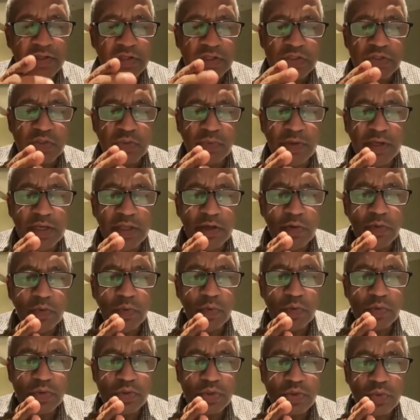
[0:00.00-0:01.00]
So when he
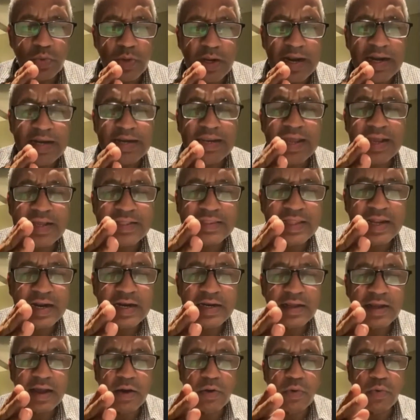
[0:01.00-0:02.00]
goes to attack
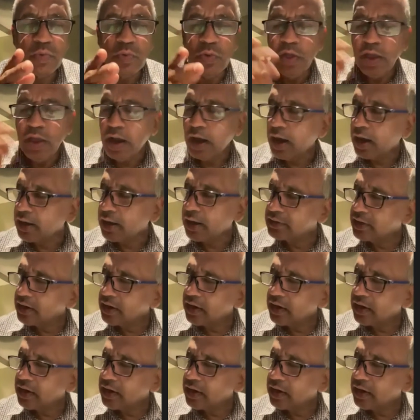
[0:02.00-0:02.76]
that cow, other